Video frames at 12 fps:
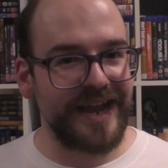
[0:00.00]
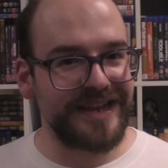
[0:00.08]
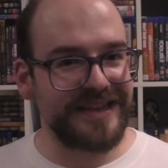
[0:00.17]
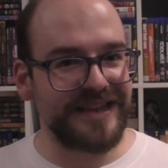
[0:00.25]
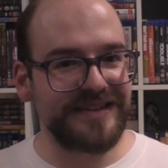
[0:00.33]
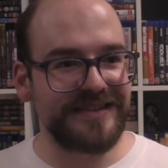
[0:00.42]

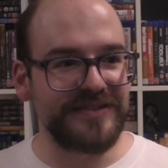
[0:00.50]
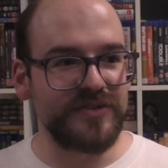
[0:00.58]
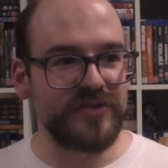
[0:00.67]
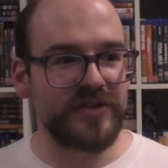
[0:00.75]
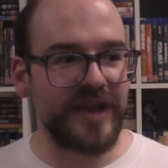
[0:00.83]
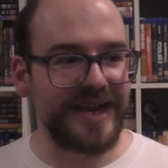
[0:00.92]
it's
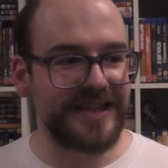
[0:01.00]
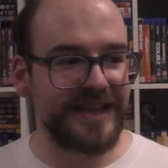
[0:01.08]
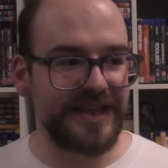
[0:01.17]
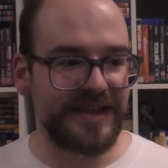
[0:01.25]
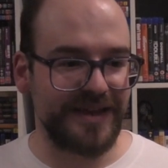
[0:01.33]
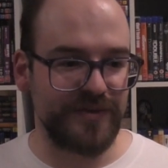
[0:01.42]
not like
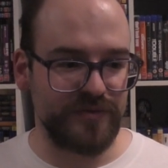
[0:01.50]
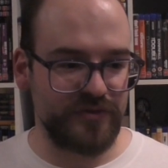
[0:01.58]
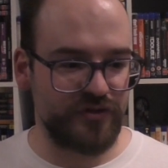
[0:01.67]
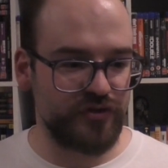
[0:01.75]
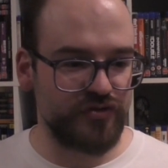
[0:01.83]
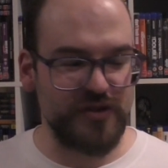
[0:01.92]
they're, like,
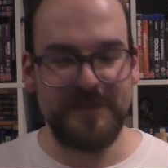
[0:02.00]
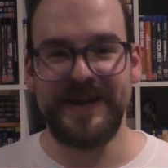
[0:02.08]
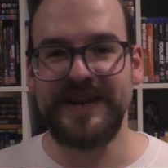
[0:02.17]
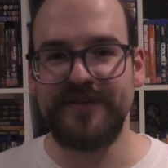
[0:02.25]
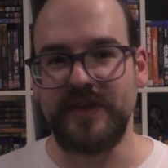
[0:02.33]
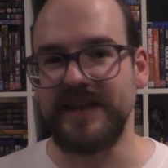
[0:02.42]

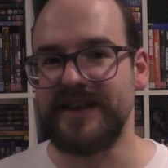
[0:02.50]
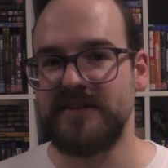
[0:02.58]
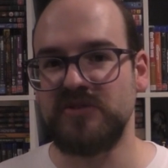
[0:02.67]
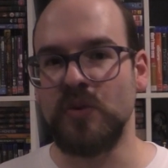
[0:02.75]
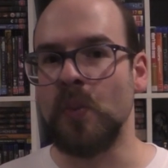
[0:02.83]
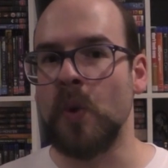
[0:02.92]
stripping everything
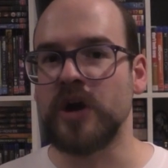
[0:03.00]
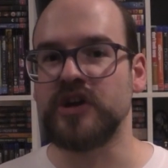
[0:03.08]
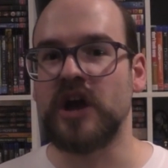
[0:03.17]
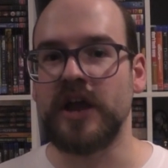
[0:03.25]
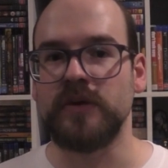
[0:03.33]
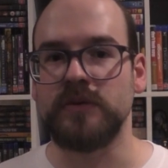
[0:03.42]
down to one
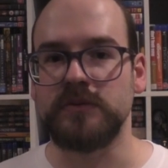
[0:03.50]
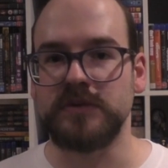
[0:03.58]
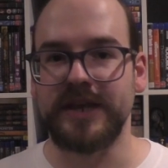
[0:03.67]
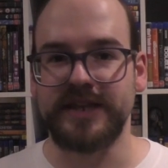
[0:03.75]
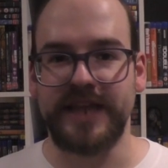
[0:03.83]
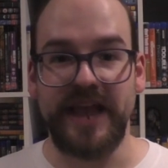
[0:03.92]
aisle,
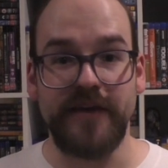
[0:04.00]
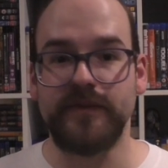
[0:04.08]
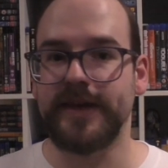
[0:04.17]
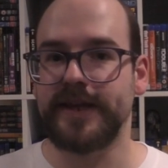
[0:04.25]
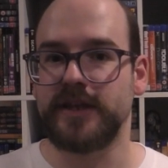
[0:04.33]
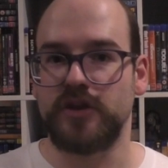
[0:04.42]
like they have,
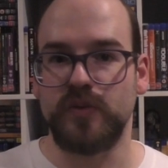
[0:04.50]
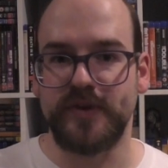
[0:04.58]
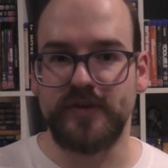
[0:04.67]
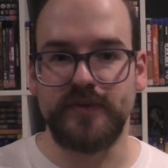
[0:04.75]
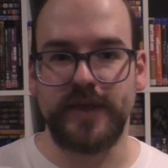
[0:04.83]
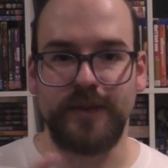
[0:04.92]
like, in the
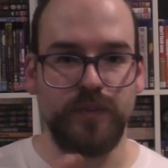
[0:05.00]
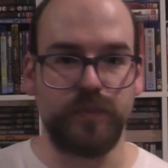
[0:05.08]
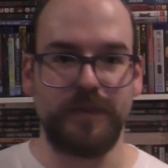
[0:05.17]
US of, like,